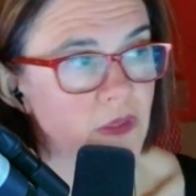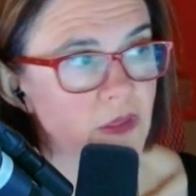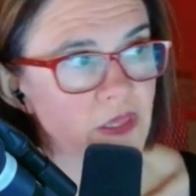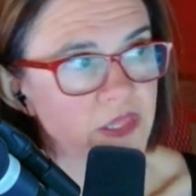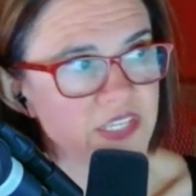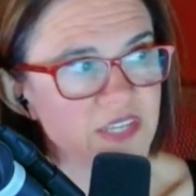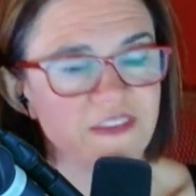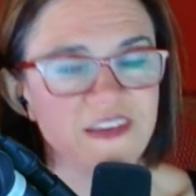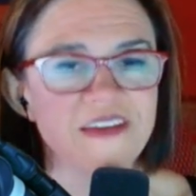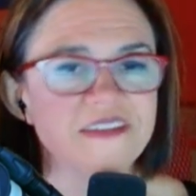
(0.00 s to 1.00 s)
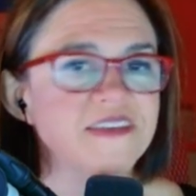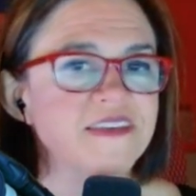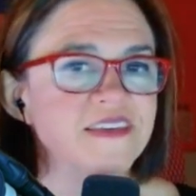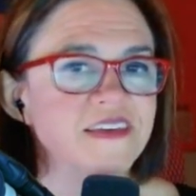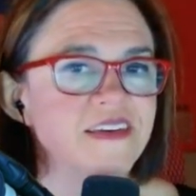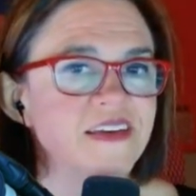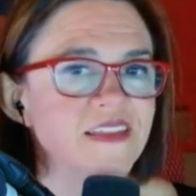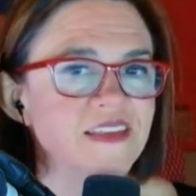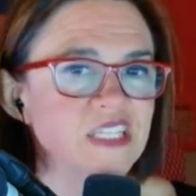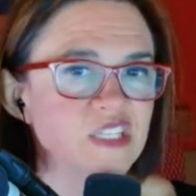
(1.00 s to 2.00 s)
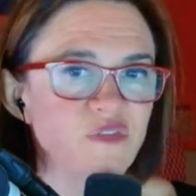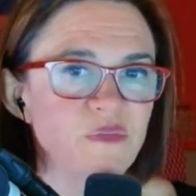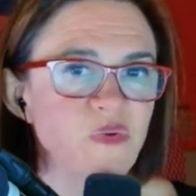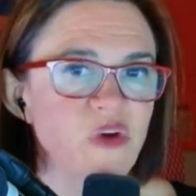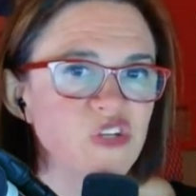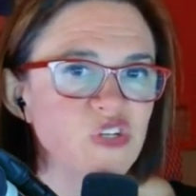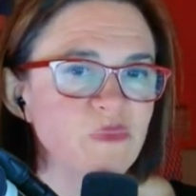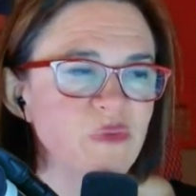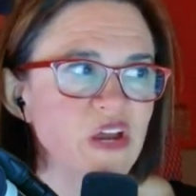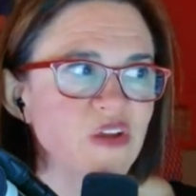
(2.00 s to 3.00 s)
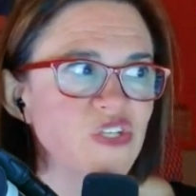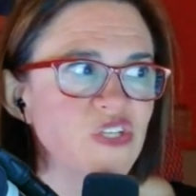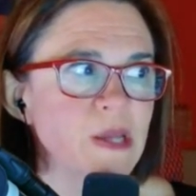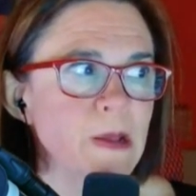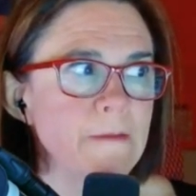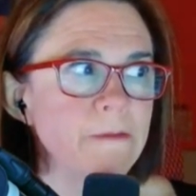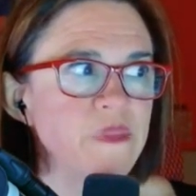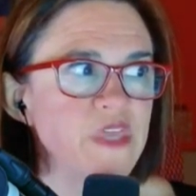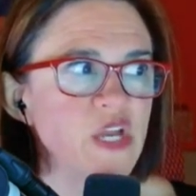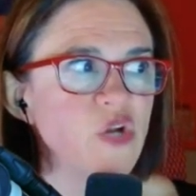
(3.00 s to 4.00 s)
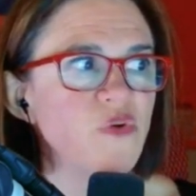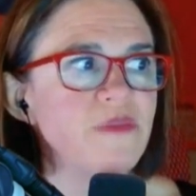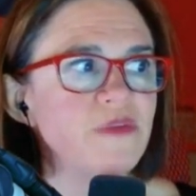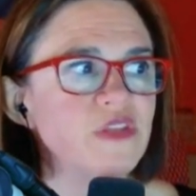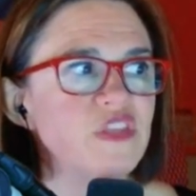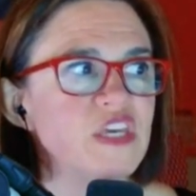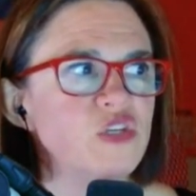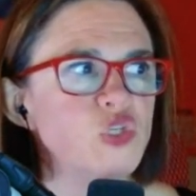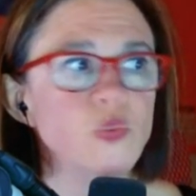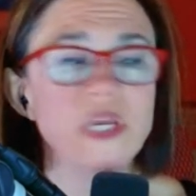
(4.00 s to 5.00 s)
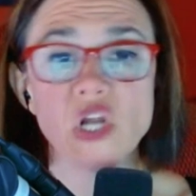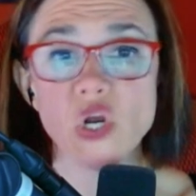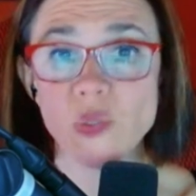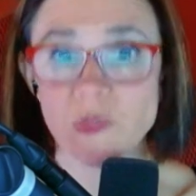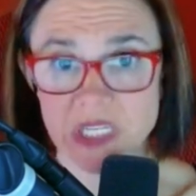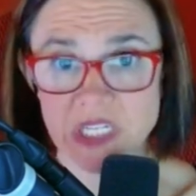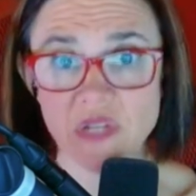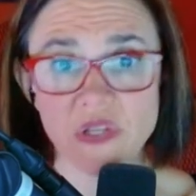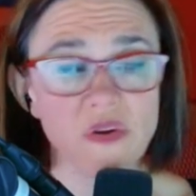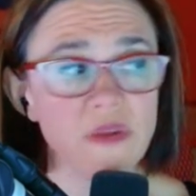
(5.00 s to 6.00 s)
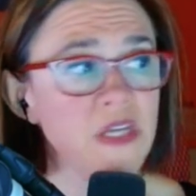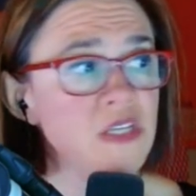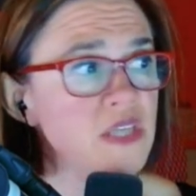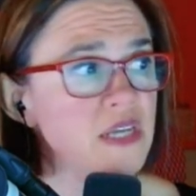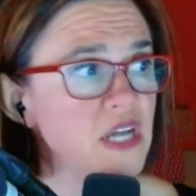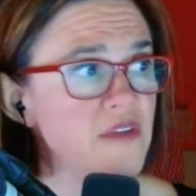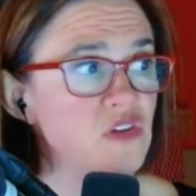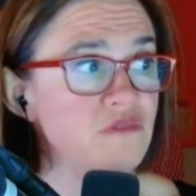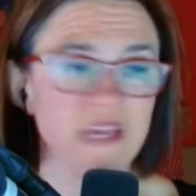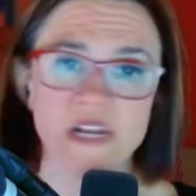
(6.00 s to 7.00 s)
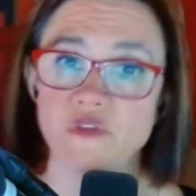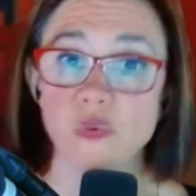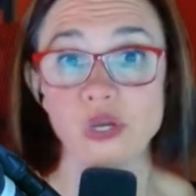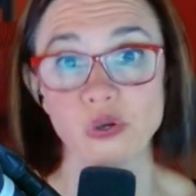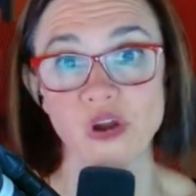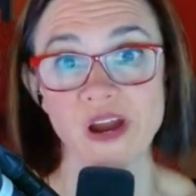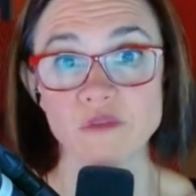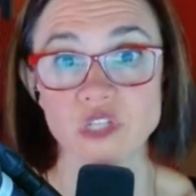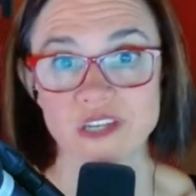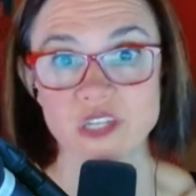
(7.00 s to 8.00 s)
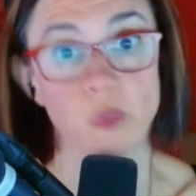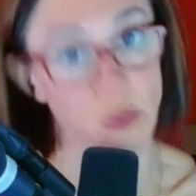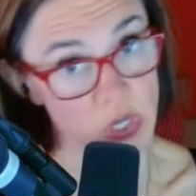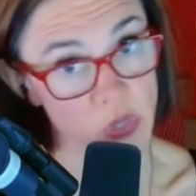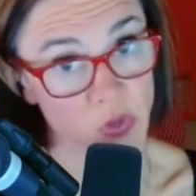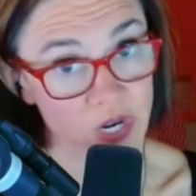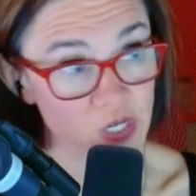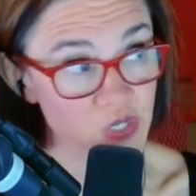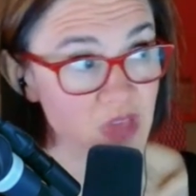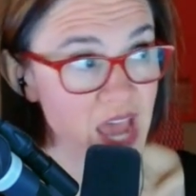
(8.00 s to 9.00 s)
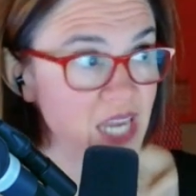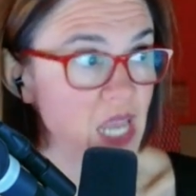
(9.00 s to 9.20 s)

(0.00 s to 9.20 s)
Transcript: Listen to this. This is from the Washington Post. The agreement, the sweetheart plea deal agreement, that covers none of the real crimes because we wouldn't want to do that.